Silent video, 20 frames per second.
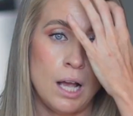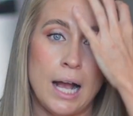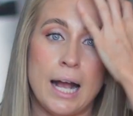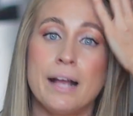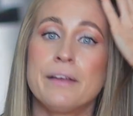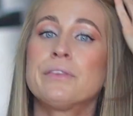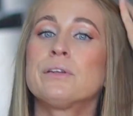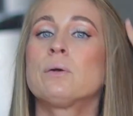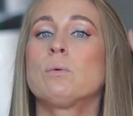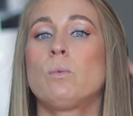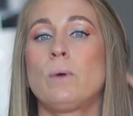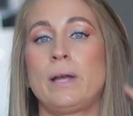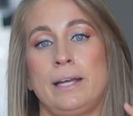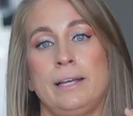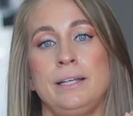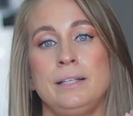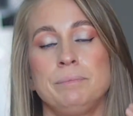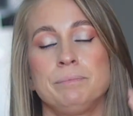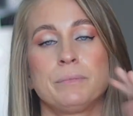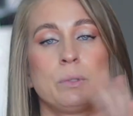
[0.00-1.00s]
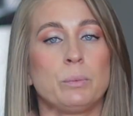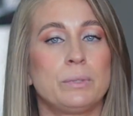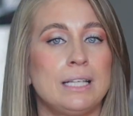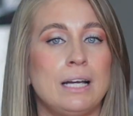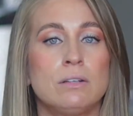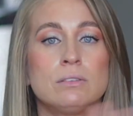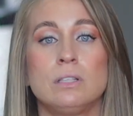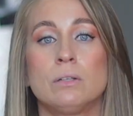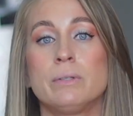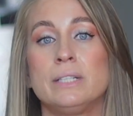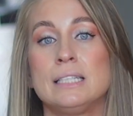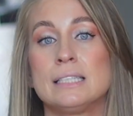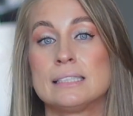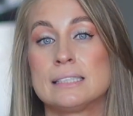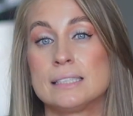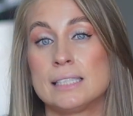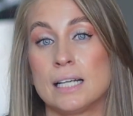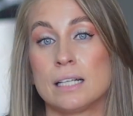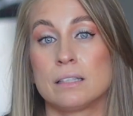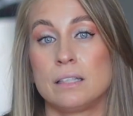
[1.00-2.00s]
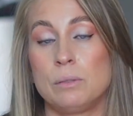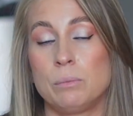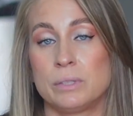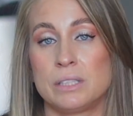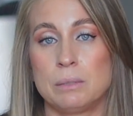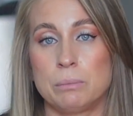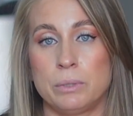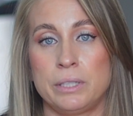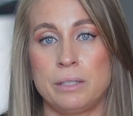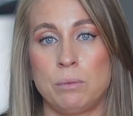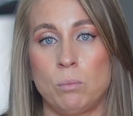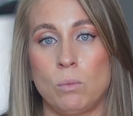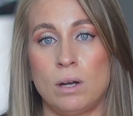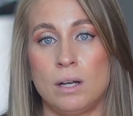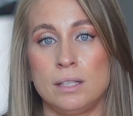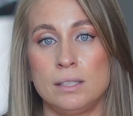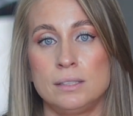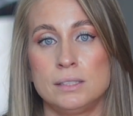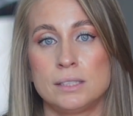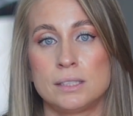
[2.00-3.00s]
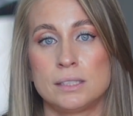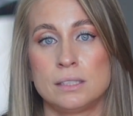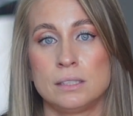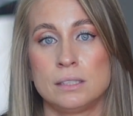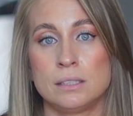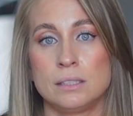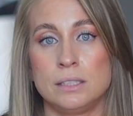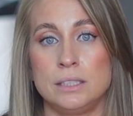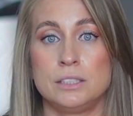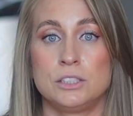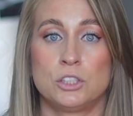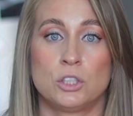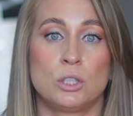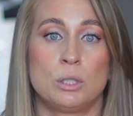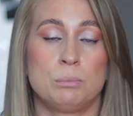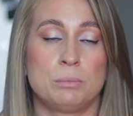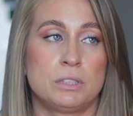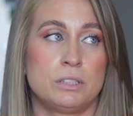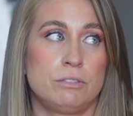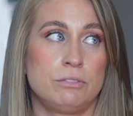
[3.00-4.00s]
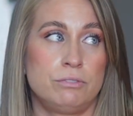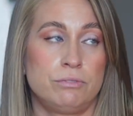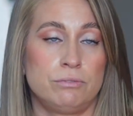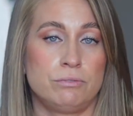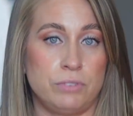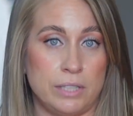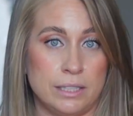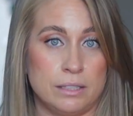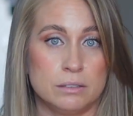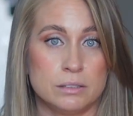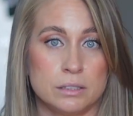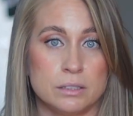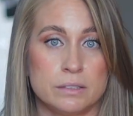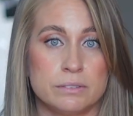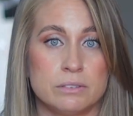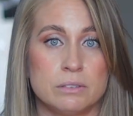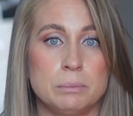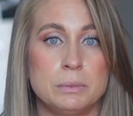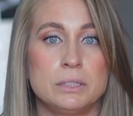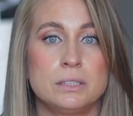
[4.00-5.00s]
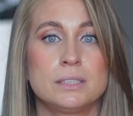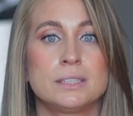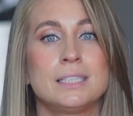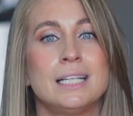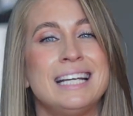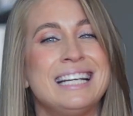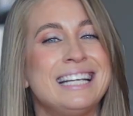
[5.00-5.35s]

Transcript: Either way, without knowing exactly what the brand wants in terms of final deliverables,